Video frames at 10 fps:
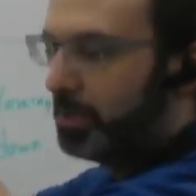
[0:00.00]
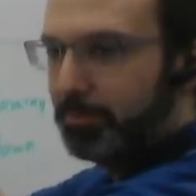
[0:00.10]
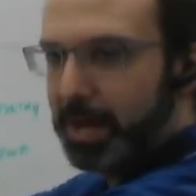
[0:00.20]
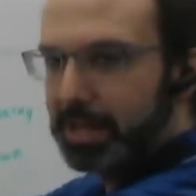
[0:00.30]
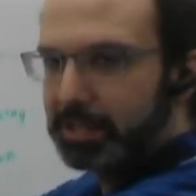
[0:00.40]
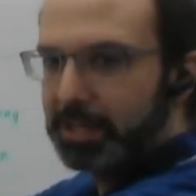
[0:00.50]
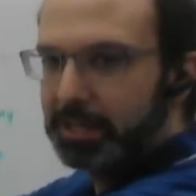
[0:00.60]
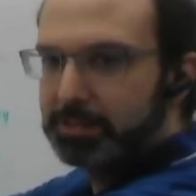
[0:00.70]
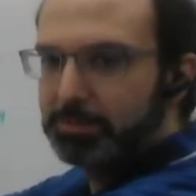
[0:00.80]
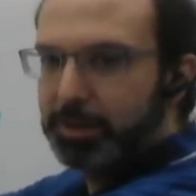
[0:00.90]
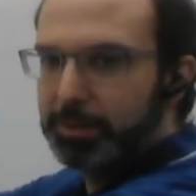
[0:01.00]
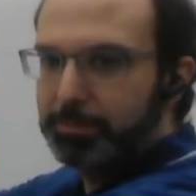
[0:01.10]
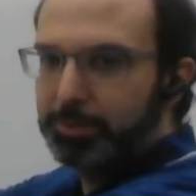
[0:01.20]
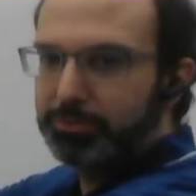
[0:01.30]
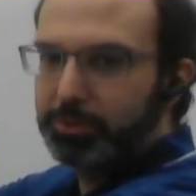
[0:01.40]
back against me,
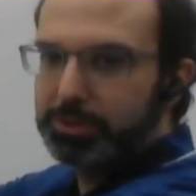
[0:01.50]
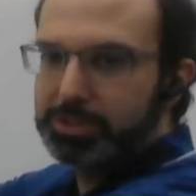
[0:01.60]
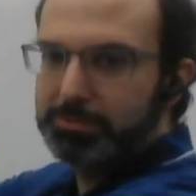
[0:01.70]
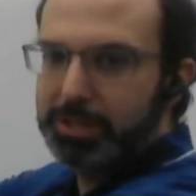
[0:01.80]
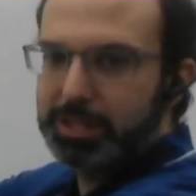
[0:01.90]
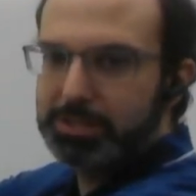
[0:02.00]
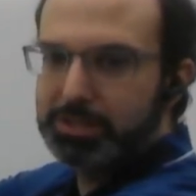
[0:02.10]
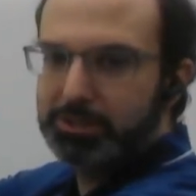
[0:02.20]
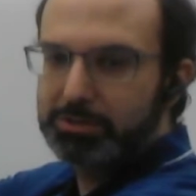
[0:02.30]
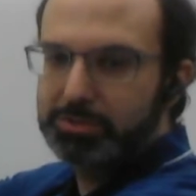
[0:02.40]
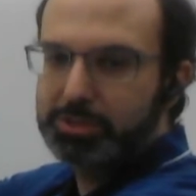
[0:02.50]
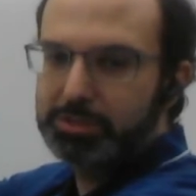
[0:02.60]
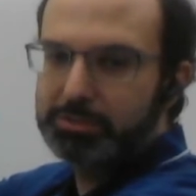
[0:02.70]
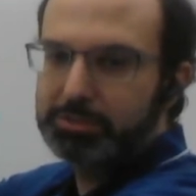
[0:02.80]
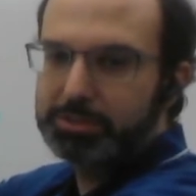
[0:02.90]
forcing me to get slower and
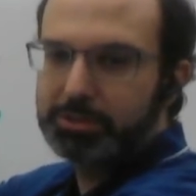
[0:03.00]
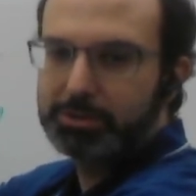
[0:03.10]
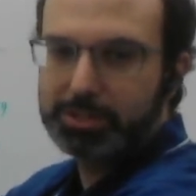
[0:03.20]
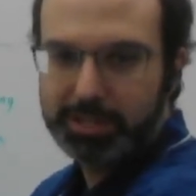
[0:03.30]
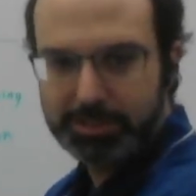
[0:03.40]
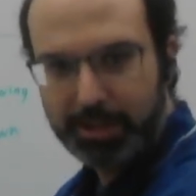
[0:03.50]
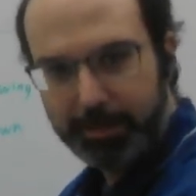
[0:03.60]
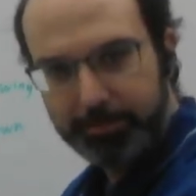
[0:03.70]
slower and slower until I stop.